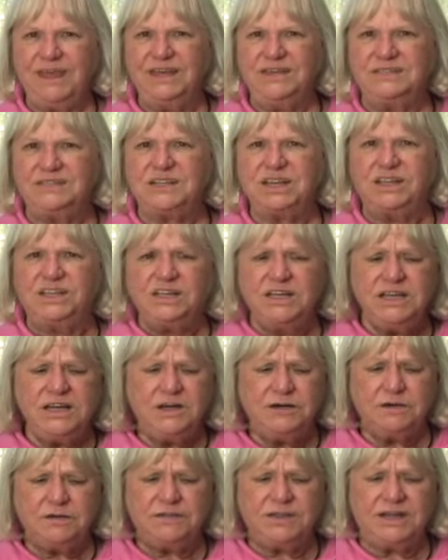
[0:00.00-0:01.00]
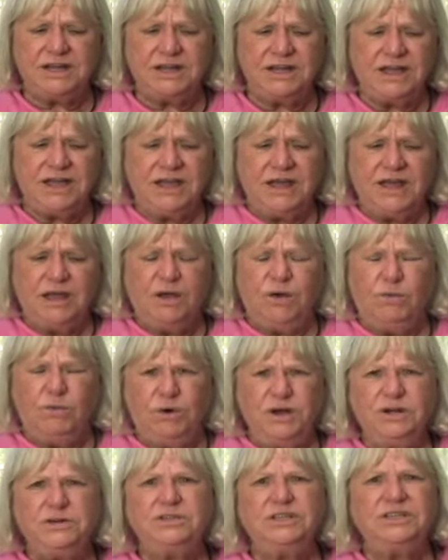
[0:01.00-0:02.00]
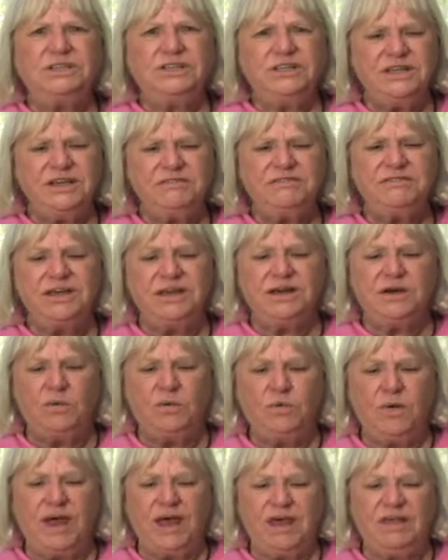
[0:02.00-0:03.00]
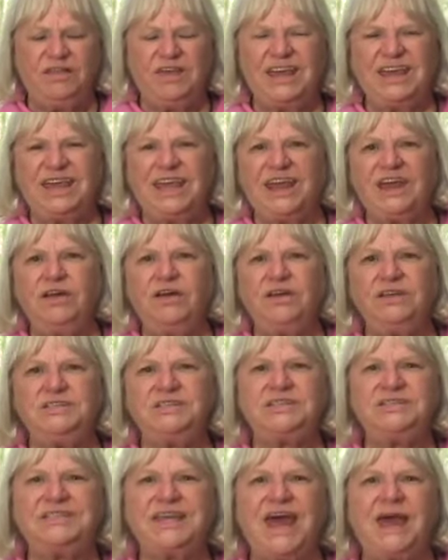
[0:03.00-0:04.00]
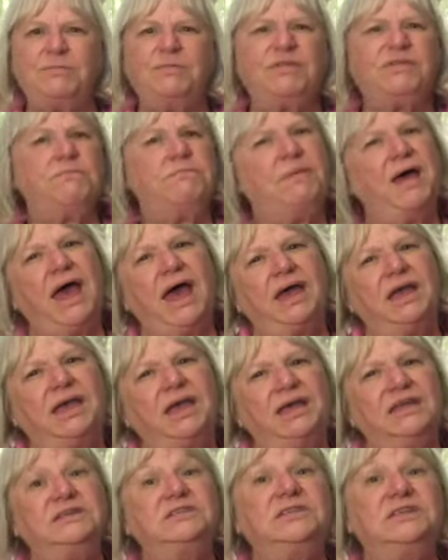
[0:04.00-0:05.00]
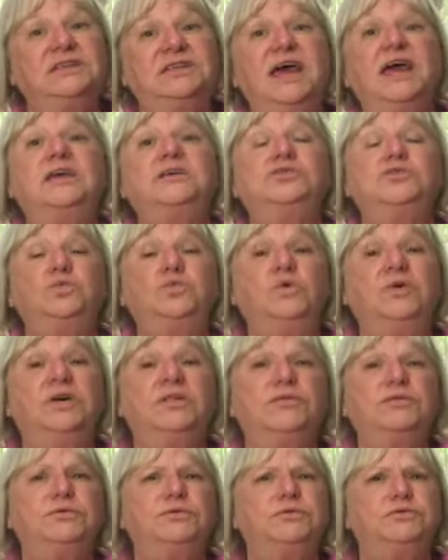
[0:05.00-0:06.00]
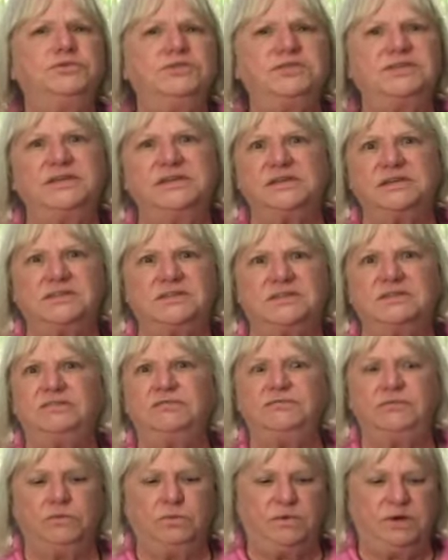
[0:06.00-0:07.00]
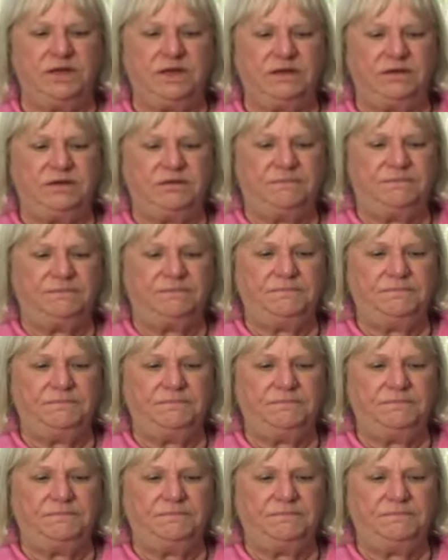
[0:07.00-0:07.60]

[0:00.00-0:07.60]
It's clear that we're to live in a way that carries Sabbath back into days 1 through 6 of the week.